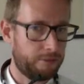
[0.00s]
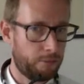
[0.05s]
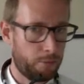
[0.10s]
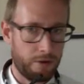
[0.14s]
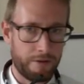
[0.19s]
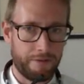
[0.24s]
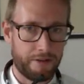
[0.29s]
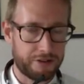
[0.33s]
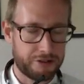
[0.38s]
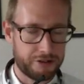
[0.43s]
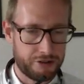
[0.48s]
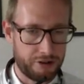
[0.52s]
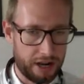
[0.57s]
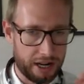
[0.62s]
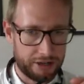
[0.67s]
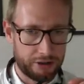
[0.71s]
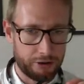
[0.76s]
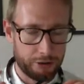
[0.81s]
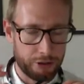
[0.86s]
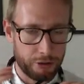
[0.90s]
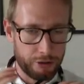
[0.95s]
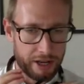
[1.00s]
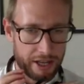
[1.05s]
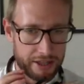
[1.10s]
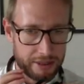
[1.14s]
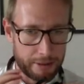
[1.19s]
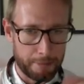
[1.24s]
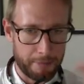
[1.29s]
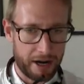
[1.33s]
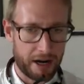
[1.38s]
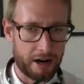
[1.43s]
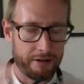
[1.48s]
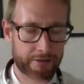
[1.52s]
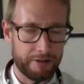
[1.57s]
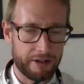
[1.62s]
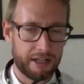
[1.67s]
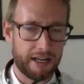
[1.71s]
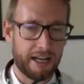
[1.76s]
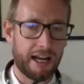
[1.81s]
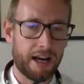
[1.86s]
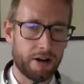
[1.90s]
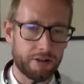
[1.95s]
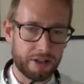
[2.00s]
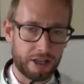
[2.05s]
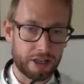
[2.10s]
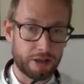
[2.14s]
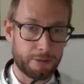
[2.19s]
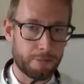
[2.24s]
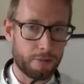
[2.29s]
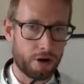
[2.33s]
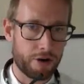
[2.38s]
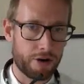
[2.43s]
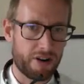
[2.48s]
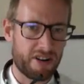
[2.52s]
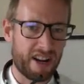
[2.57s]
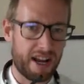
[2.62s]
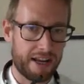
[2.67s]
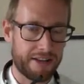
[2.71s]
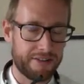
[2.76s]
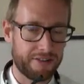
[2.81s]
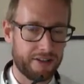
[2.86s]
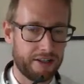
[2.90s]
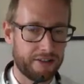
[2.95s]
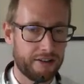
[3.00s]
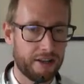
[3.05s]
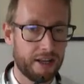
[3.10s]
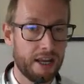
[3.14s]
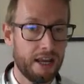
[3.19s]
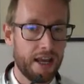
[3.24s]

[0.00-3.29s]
With Astrato, you get the power of the cloud and you modernize it.